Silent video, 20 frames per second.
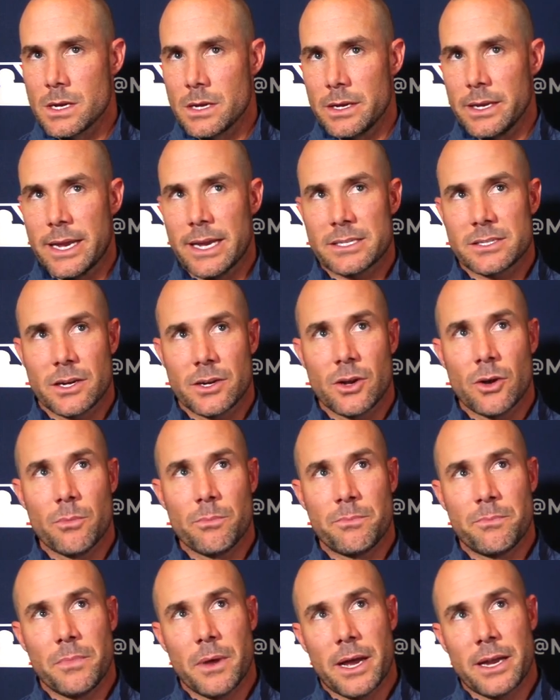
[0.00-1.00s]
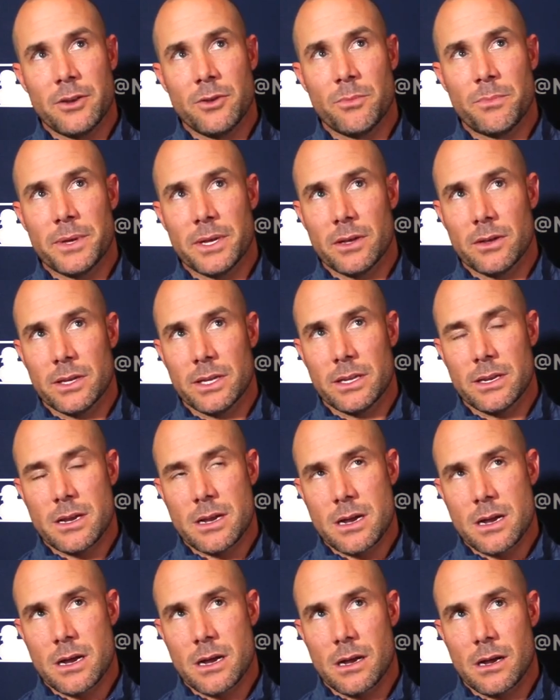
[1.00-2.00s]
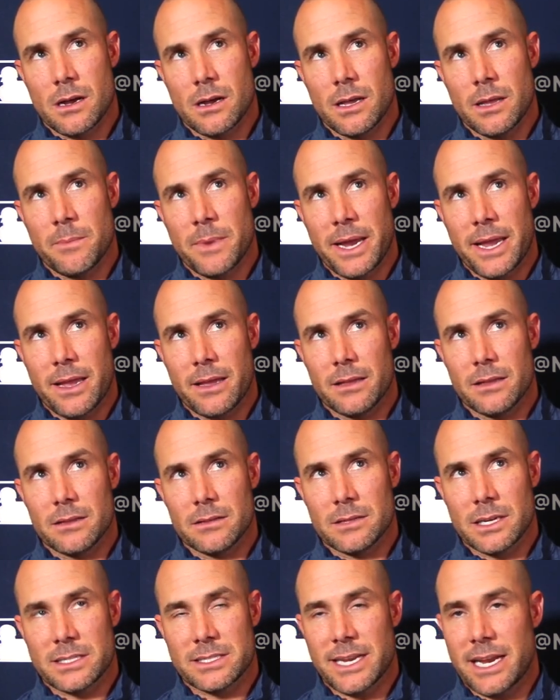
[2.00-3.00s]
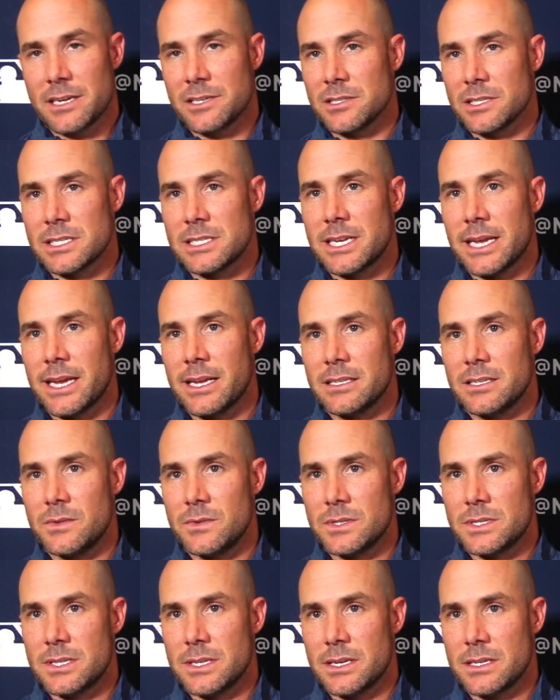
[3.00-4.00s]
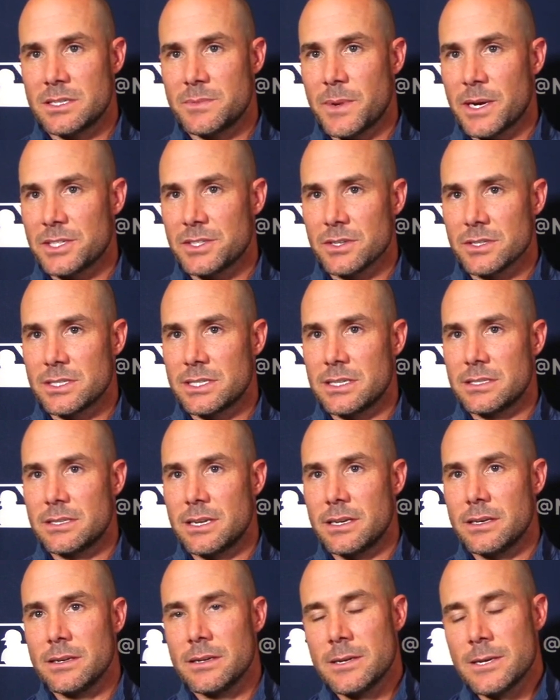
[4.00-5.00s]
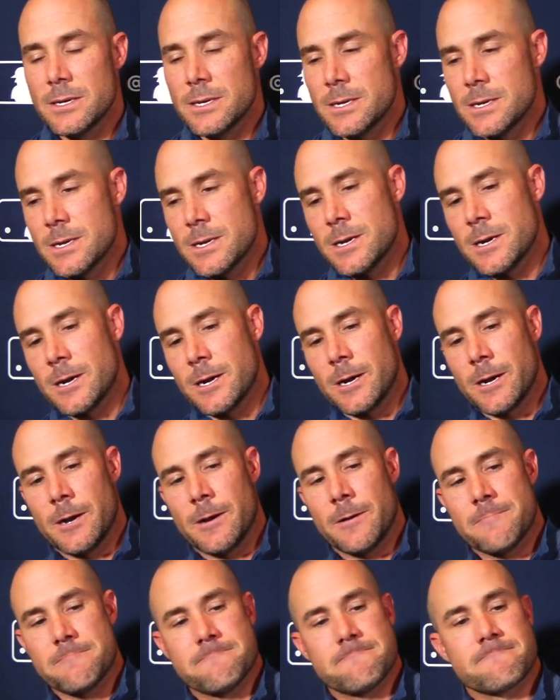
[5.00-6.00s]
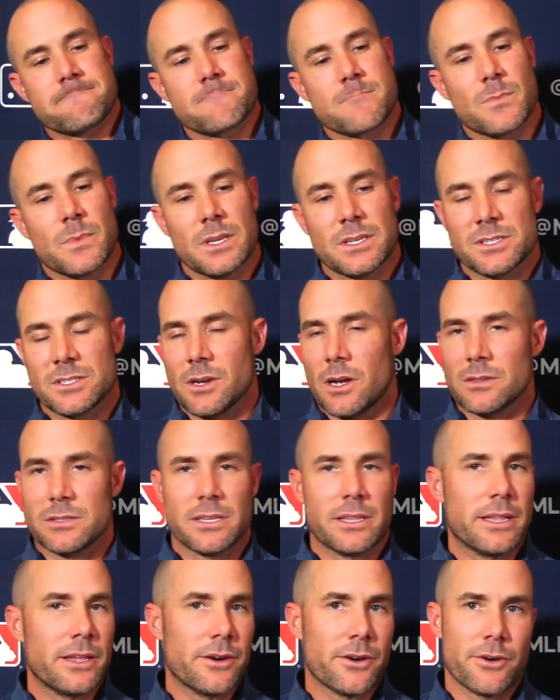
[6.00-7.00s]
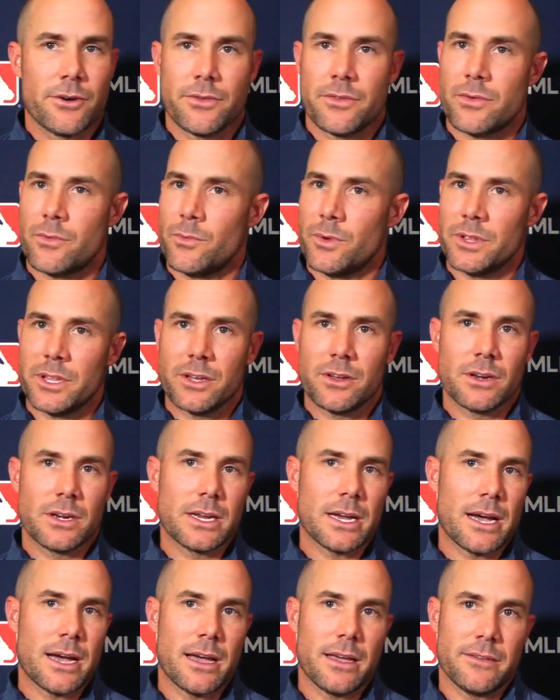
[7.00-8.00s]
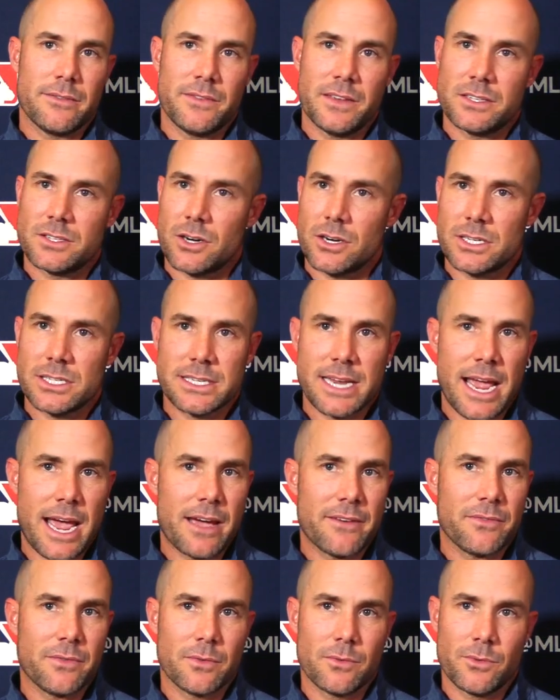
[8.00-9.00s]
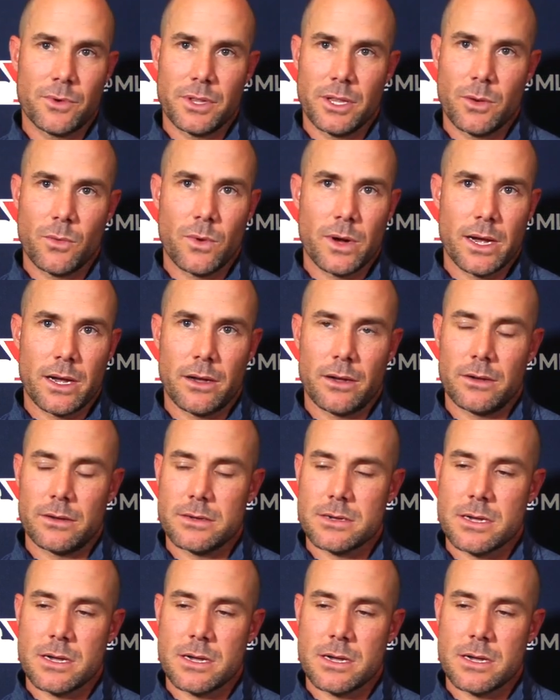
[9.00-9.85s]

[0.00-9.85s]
Yeah, so I knew Bill in my Los Angeles days. He was the special assistant, salt of the earth, really good guy, fits our staff really well,